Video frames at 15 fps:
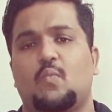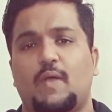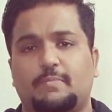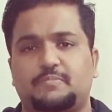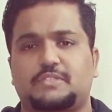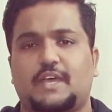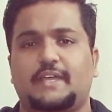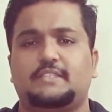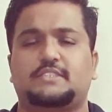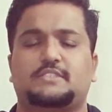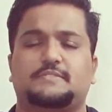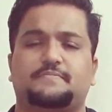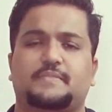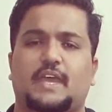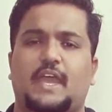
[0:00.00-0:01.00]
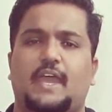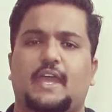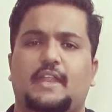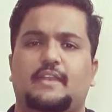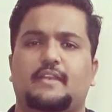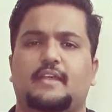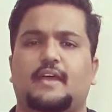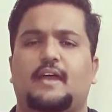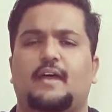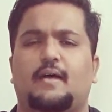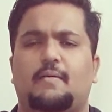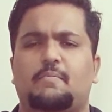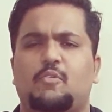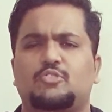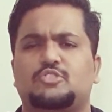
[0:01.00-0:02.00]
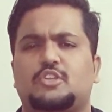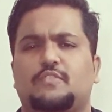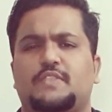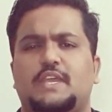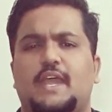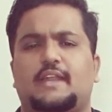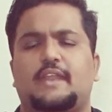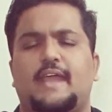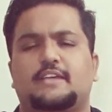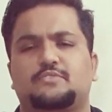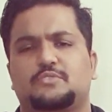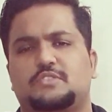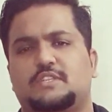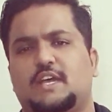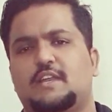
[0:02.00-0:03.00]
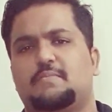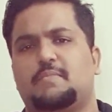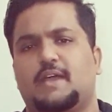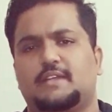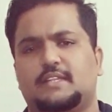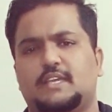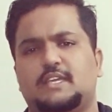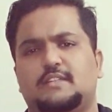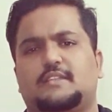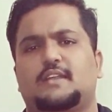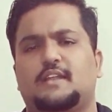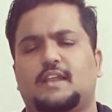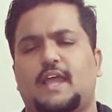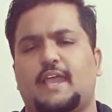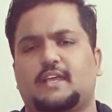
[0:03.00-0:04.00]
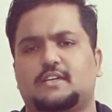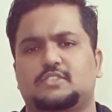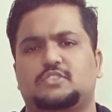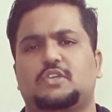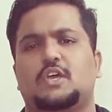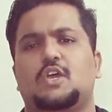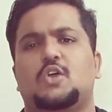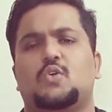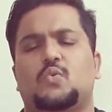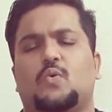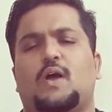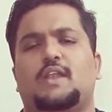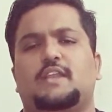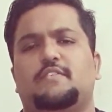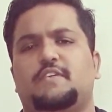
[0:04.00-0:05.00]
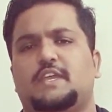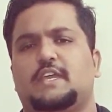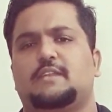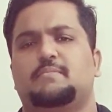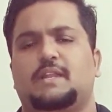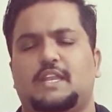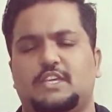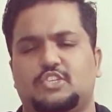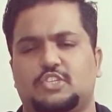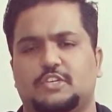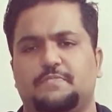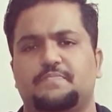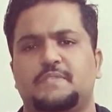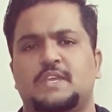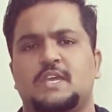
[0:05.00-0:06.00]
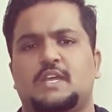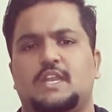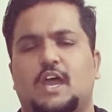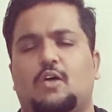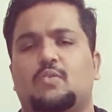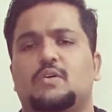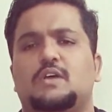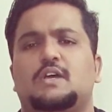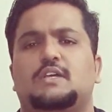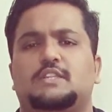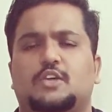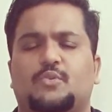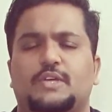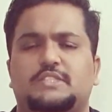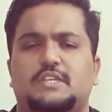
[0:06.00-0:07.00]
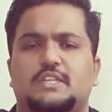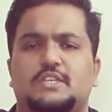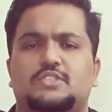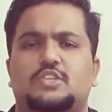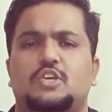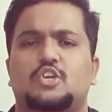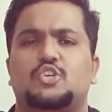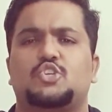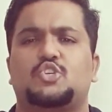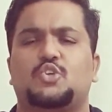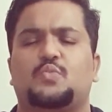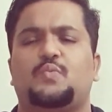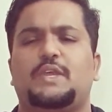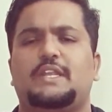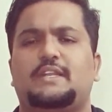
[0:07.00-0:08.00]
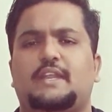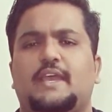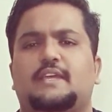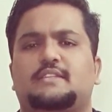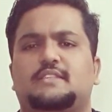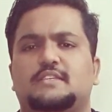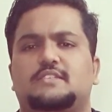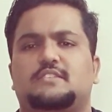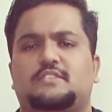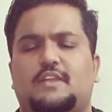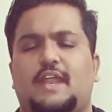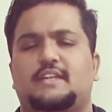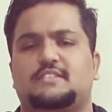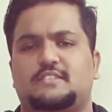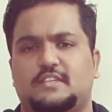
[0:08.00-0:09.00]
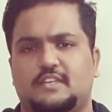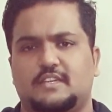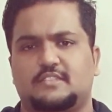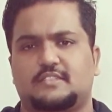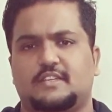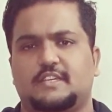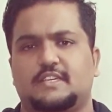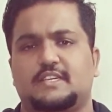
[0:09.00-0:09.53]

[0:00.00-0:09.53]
websites, and most of the attacks was done by the internal hackers who are living in Malaysia. Now, the question is, should we take this threat seriously?